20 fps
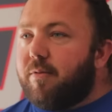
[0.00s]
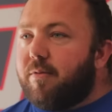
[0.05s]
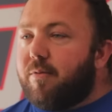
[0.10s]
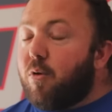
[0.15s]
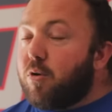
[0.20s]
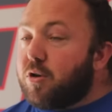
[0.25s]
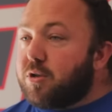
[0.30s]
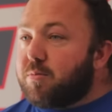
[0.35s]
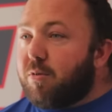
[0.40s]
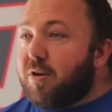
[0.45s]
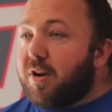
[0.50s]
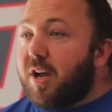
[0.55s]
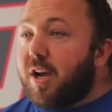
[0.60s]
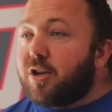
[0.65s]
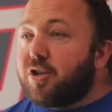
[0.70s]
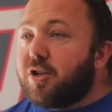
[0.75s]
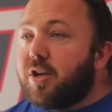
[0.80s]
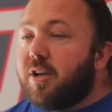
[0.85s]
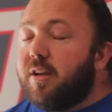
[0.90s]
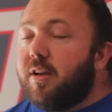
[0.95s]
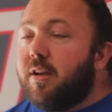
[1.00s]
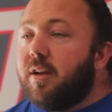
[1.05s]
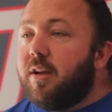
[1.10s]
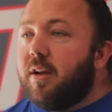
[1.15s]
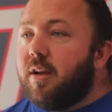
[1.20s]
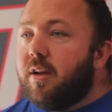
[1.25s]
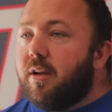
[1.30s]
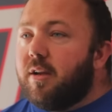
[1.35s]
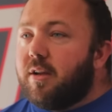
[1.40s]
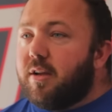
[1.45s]
force production
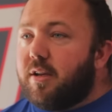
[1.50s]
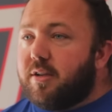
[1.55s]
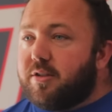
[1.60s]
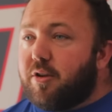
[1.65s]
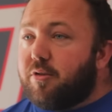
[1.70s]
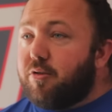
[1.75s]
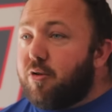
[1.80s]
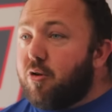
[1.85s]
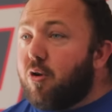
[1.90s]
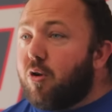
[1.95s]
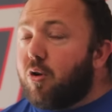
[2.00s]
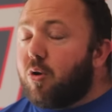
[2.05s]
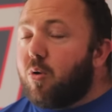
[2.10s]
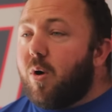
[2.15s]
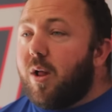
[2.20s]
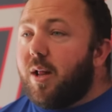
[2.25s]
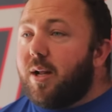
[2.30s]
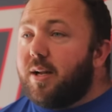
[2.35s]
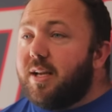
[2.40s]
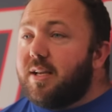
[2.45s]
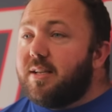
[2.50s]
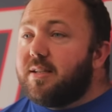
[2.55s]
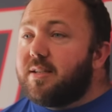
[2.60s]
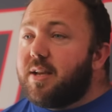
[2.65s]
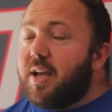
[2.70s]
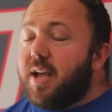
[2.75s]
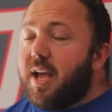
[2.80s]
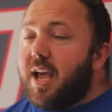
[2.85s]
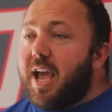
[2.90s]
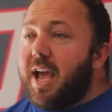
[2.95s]
so neural
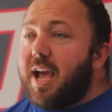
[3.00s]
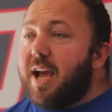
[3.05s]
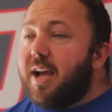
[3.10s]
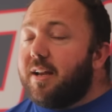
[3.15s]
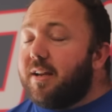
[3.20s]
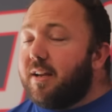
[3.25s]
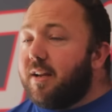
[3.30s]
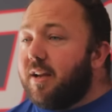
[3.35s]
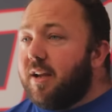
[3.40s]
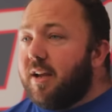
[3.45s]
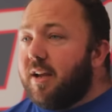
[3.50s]
qualities and